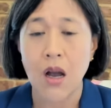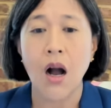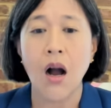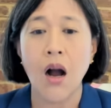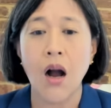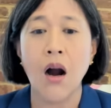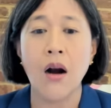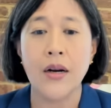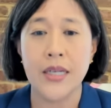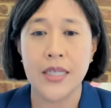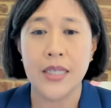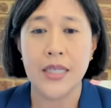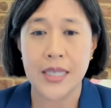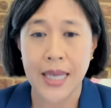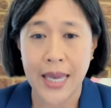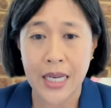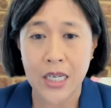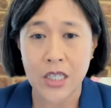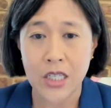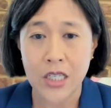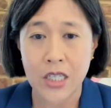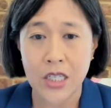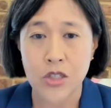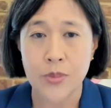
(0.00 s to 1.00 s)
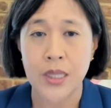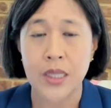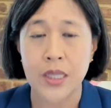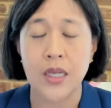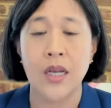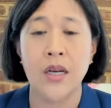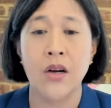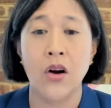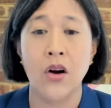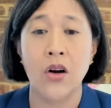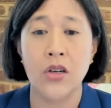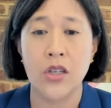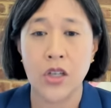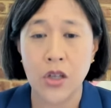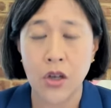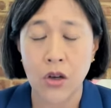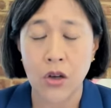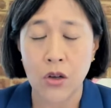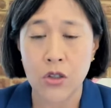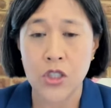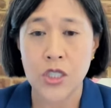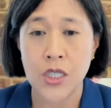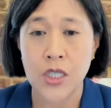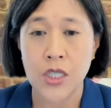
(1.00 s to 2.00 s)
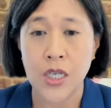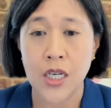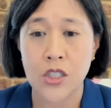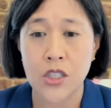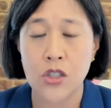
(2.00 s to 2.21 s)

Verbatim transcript: engagement and our negotiations